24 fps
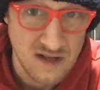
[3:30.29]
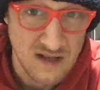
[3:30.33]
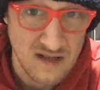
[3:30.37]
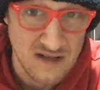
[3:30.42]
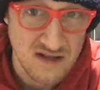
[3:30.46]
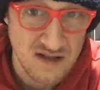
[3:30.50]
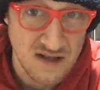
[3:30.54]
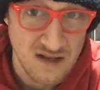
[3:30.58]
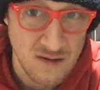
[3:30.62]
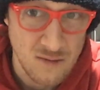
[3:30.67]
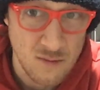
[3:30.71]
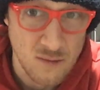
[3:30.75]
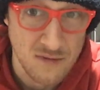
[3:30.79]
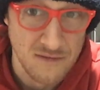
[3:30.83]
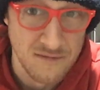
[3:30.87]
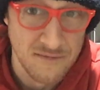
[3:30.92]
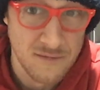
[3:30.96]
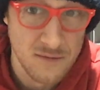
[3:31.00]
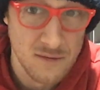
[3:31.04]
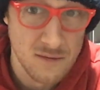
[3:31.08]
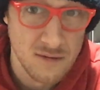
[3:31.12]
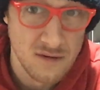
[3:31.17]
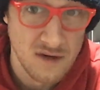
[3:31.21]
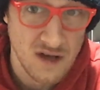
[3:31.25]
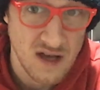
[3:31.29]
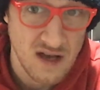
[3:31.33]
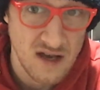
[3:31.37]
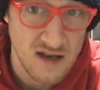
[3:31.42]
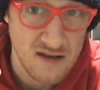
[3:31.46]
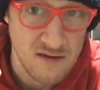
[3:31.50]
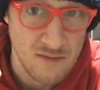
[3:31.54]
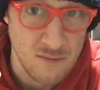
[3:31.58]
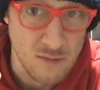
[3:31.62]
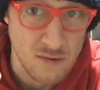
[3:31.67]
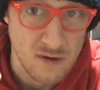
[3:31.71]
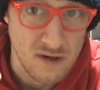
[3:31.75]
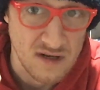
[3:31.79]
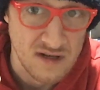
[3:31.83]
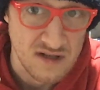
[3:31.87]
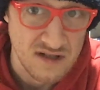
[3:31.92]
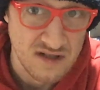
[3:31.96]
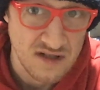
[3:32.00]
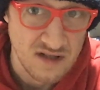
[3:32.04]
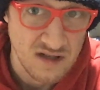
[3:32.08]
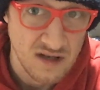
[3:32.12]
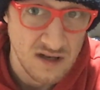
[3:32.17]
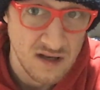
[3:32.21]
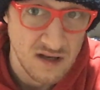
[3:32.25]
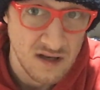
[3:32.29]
I'll tell you what, 4K wise,